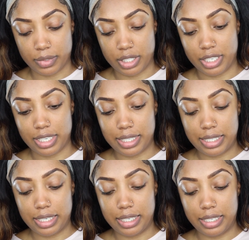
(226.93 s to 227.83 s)

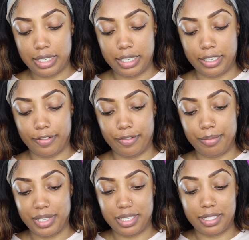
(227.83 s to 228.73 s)
Just to kind of give
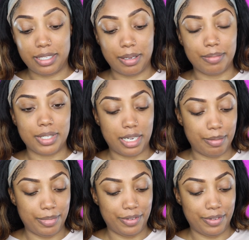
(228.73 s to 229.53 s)
me some type